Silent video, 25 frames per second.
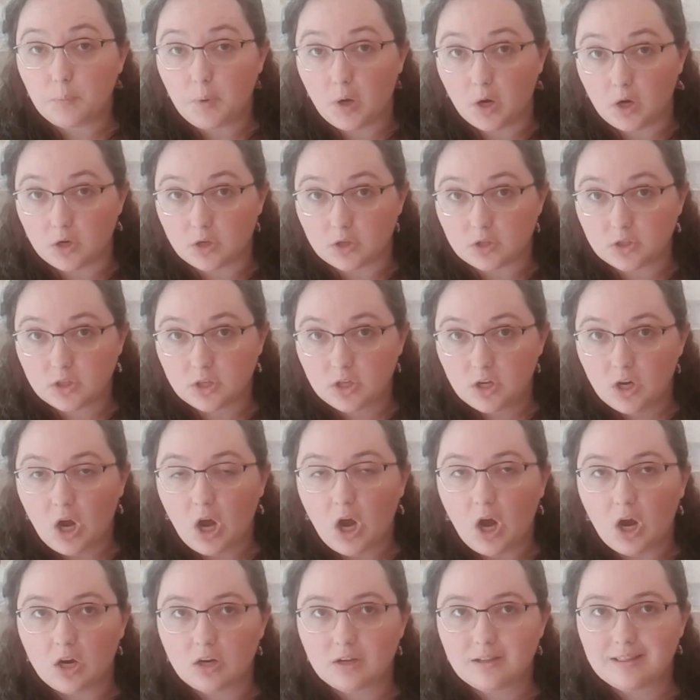apart
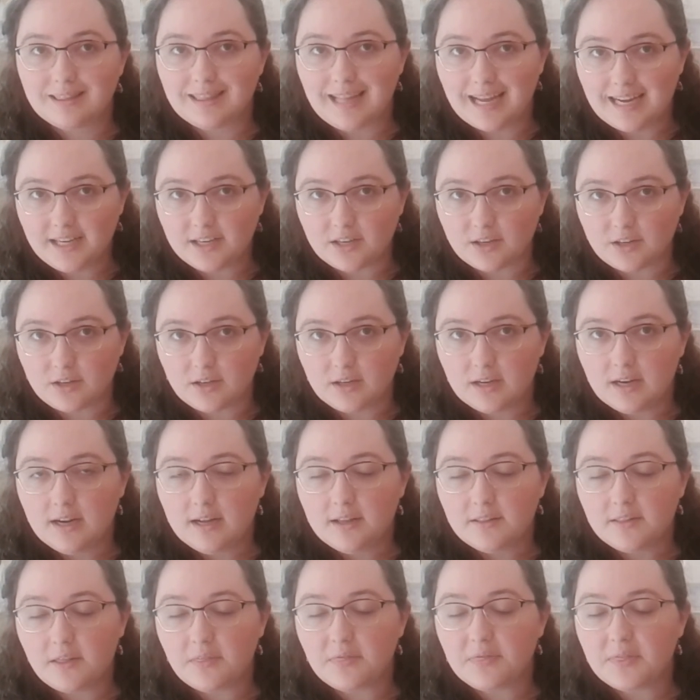are lighter
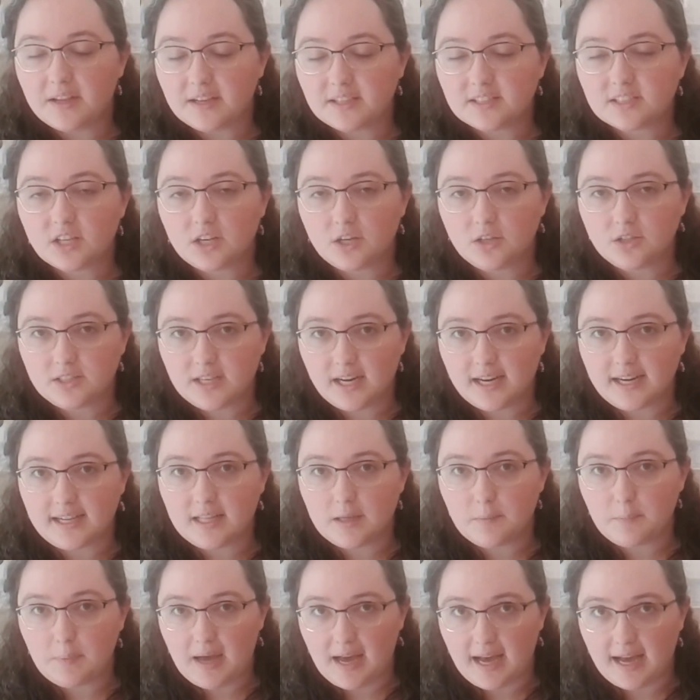than things that are
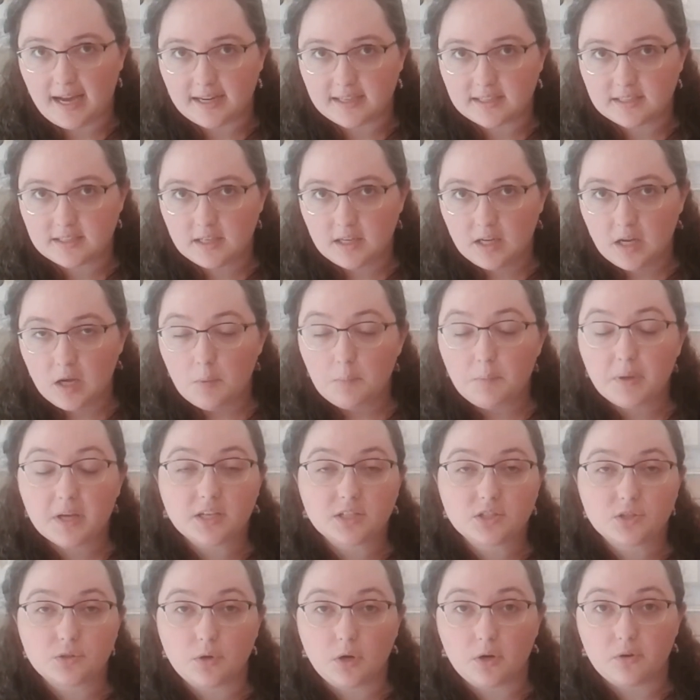tightly packed
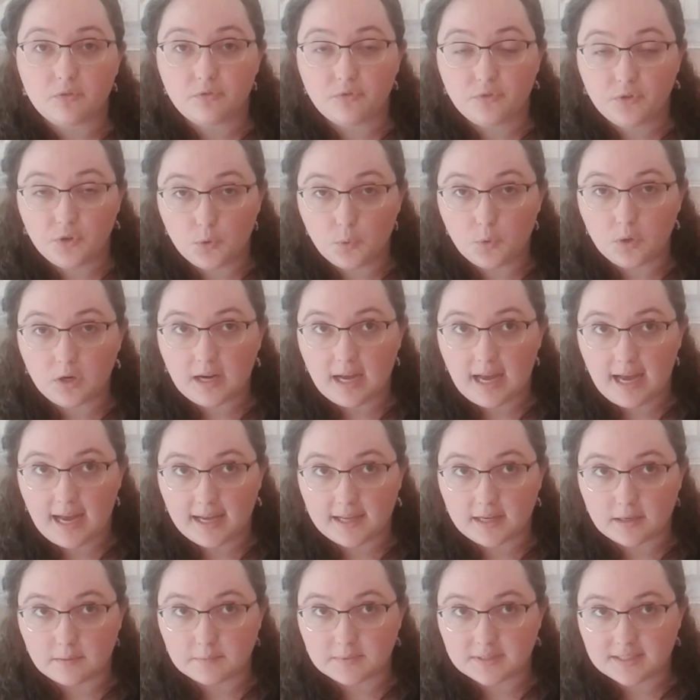because there are fewer
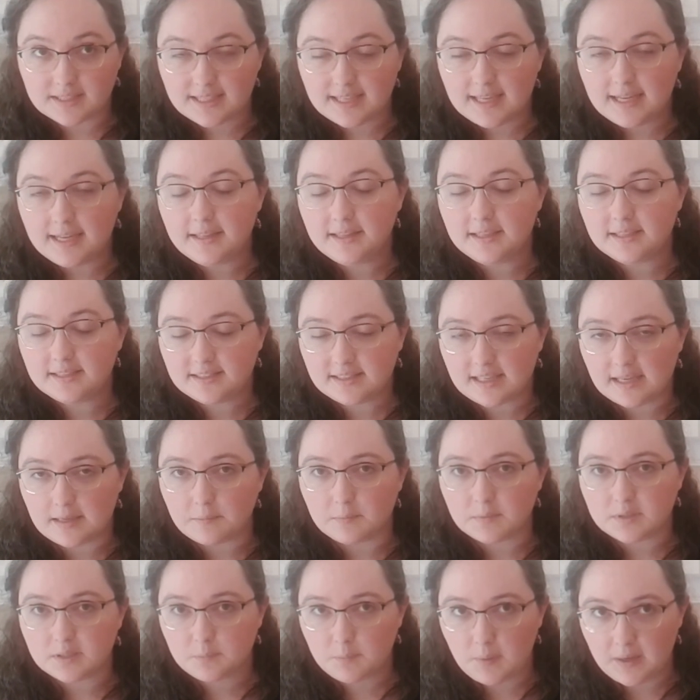atoms in the
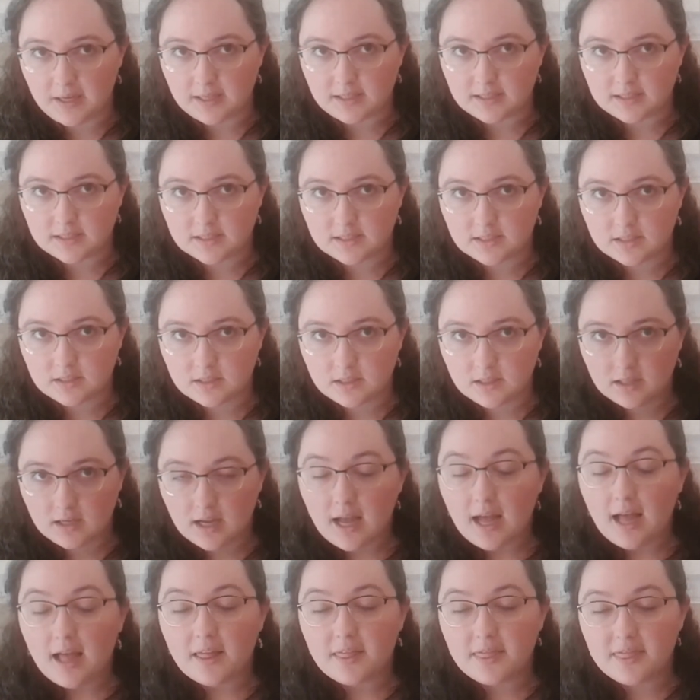same space.
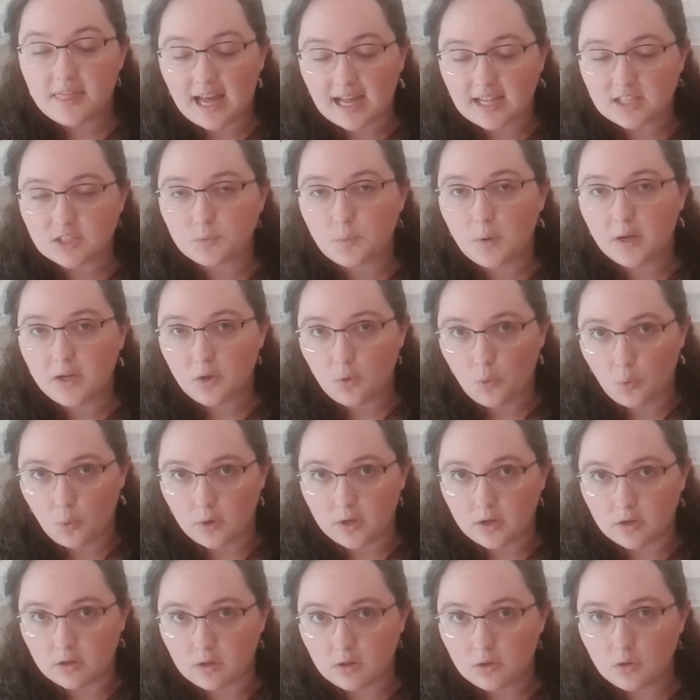That's why
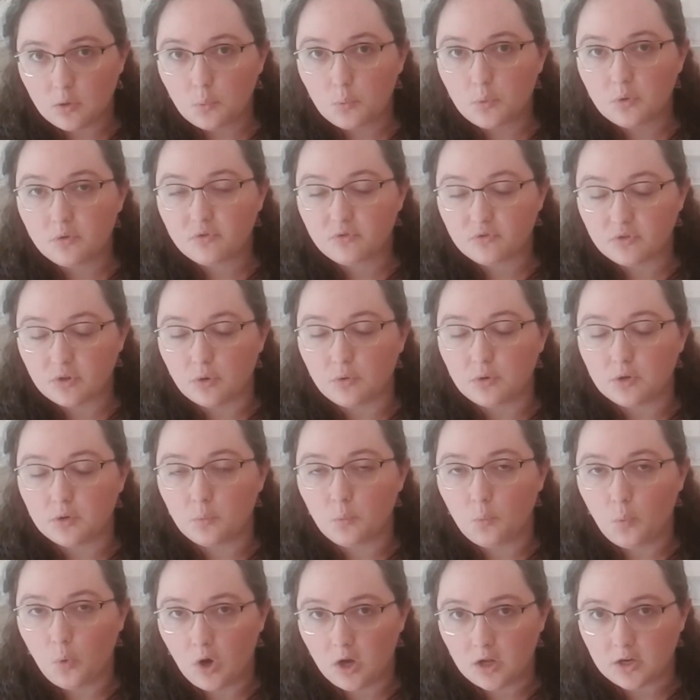oil will float
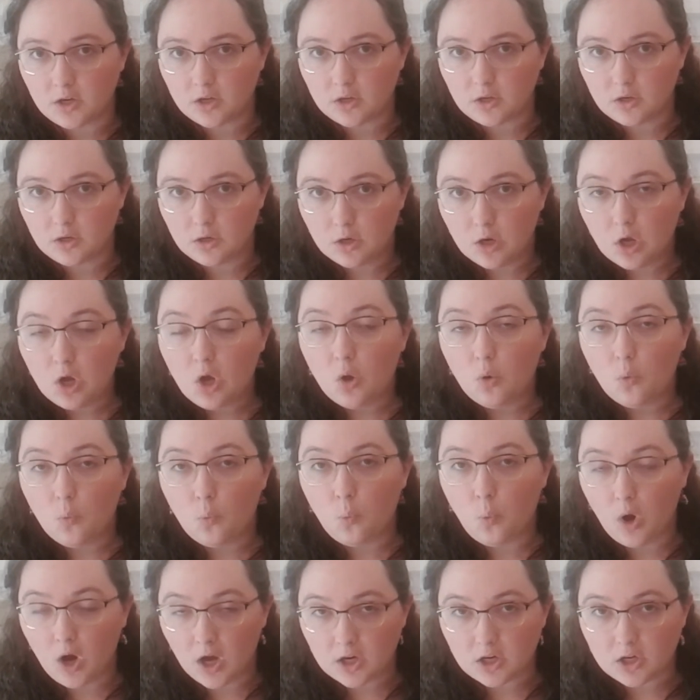in water.
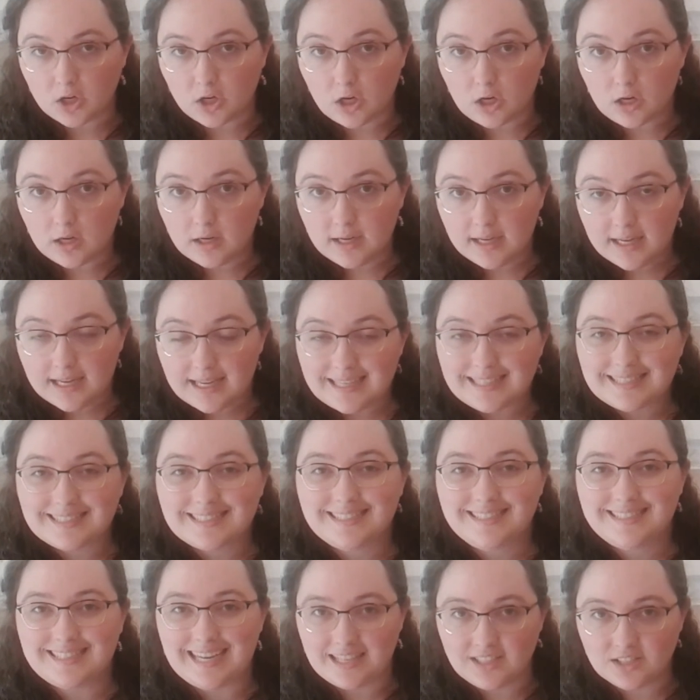Water
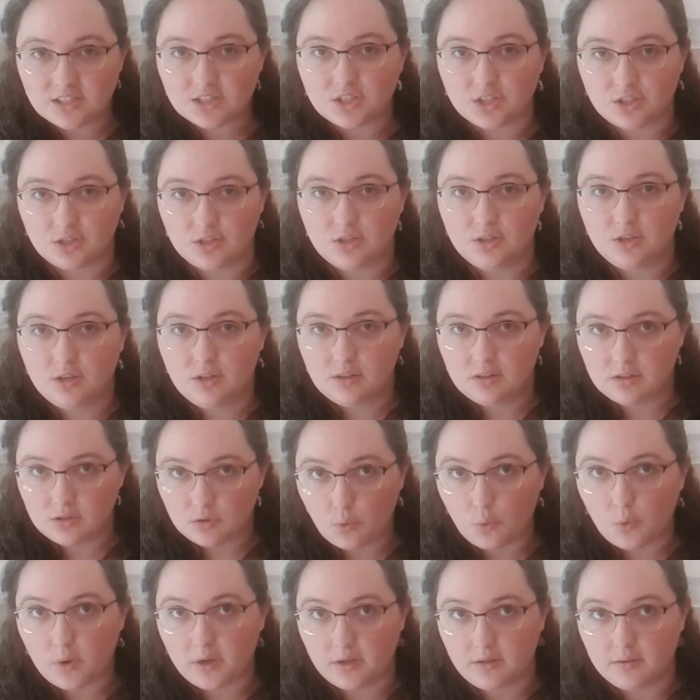is denser
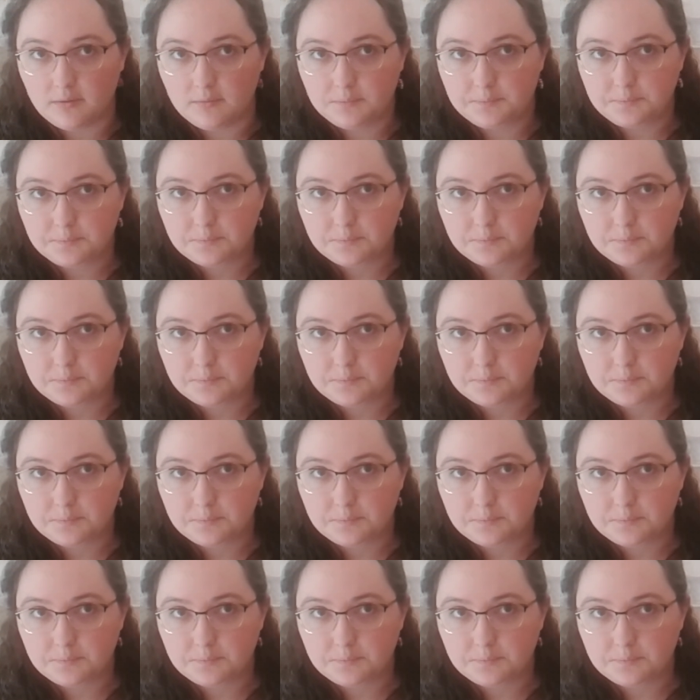than oil.